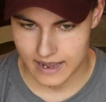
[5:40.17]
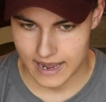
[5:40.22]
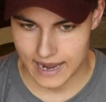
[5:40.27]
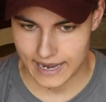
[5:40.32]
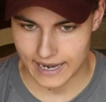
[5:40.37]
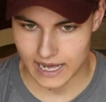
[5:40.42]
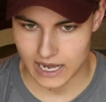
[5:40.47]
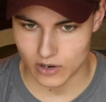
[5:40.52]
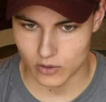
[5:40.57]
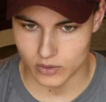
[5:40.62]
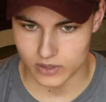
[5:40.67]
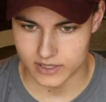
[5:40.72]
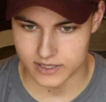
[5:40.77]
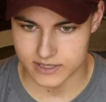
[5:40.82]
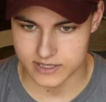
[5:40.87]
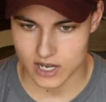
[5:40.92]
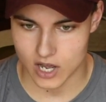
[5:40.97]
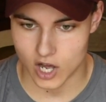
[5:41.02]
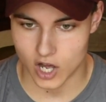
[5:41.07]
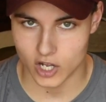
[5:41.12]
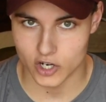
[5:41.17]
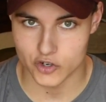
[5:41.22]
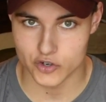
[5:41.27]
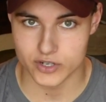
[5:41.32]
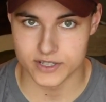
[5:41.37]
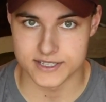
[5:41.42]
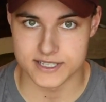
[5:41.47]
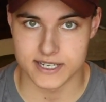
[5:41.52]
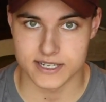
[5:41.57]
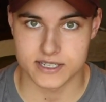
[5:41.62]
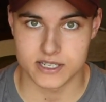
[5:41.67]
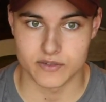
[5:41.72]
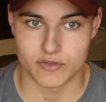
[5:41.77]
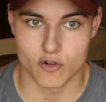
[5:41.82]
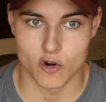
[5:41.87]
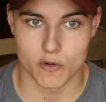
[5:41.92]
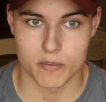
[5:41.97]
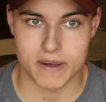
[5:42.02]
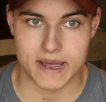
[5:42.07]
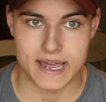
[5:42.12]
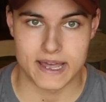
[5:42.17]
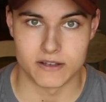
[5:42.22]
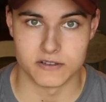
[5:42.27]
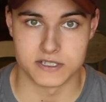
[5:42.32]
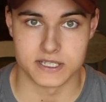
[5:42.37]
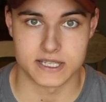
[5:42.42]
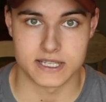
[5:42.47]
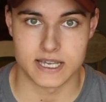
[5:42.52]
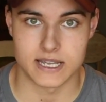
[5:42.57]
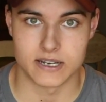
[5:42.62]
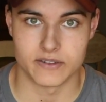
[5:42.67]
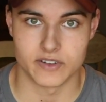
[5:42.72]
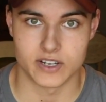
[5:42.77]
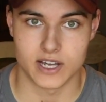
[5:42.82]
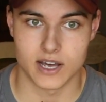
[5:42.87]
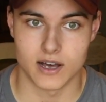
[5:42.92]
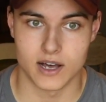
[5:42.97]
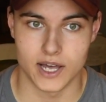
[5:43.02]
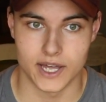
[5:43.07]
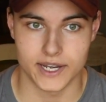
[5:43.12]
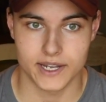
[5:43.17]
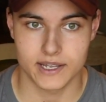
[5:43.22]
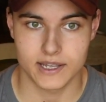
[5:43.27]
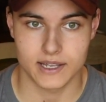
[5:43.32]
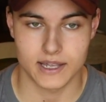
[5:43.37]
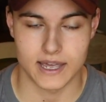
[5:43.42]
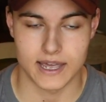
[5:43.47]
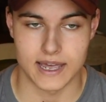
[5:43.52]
And I was 164 pounds at the end of a cut.